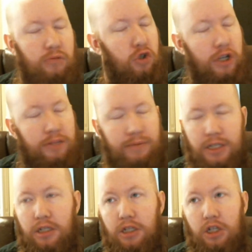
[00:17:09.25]
Trust
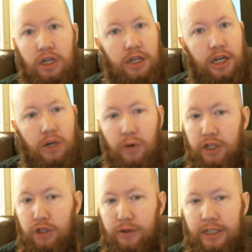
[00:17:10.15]
me, you're gonna
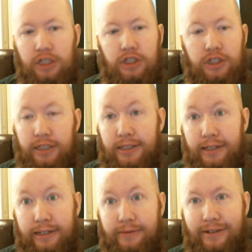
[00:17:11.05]
want to do it. You're just
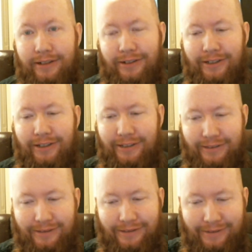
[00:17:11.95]
gonna want to do it.
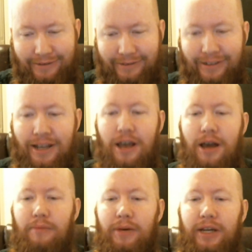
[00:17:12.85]

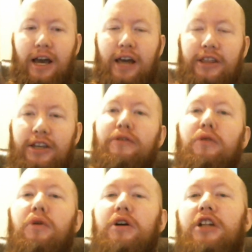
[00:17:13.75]
But yeah, I thank you
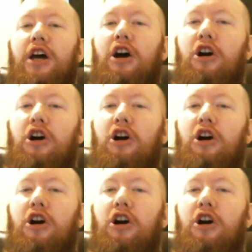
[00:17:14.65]
for watching. I